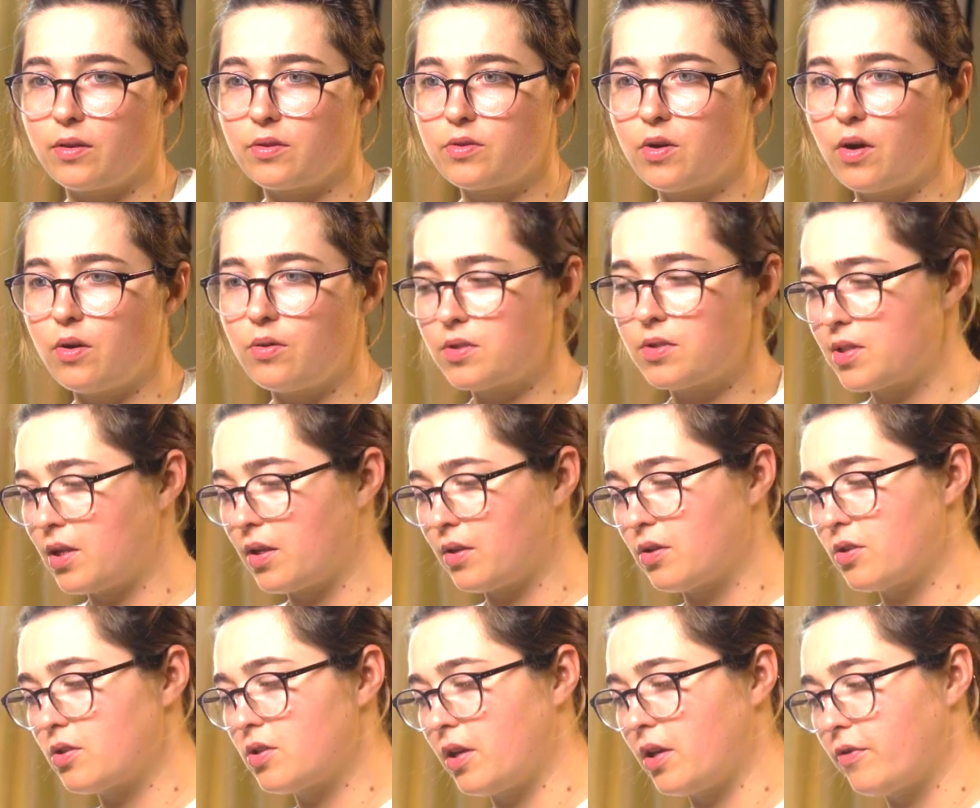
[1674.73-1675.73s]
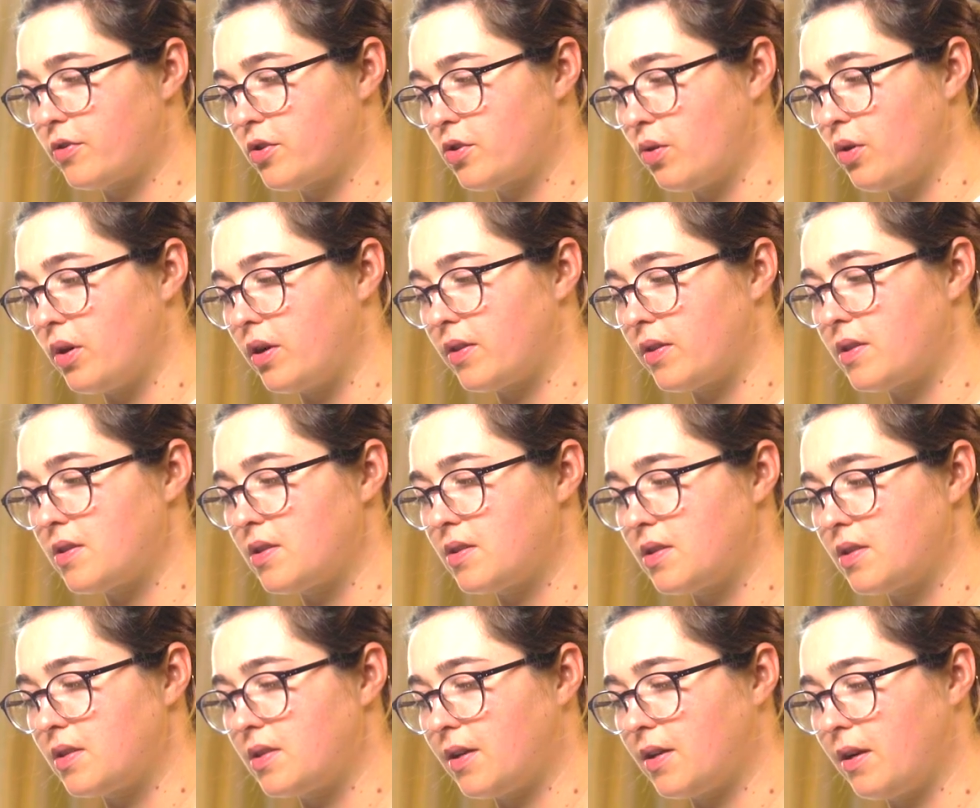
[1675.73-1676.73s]
Don't sell yourself short. This is
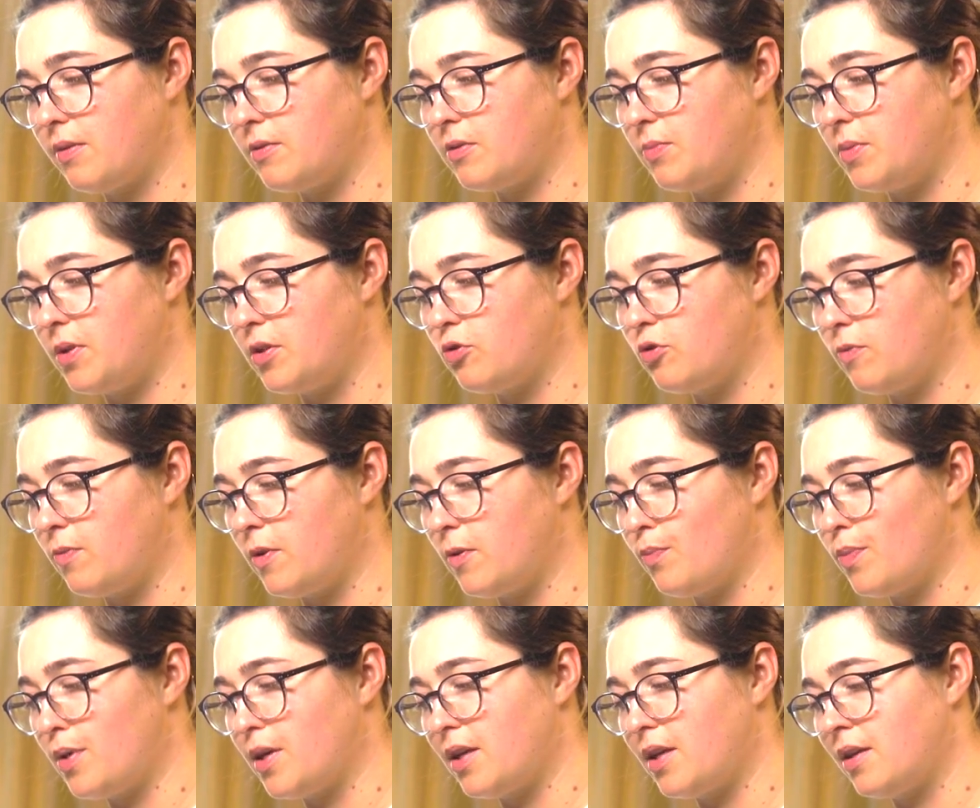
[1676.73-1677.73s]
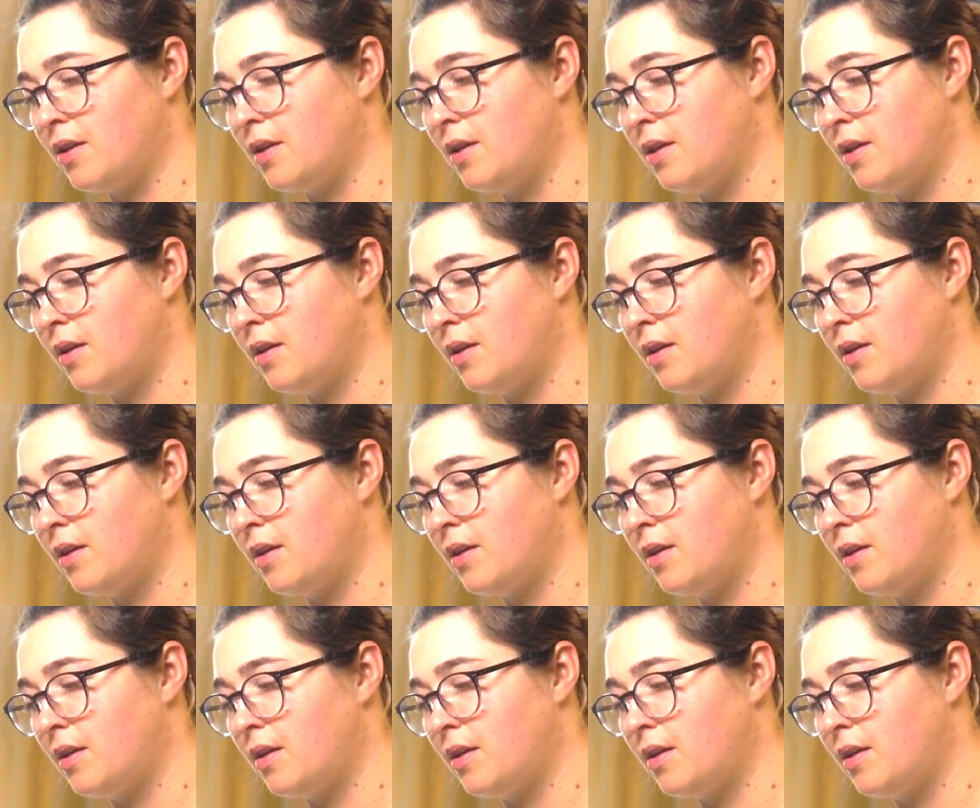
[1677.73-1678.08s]
a time to be dreaming big,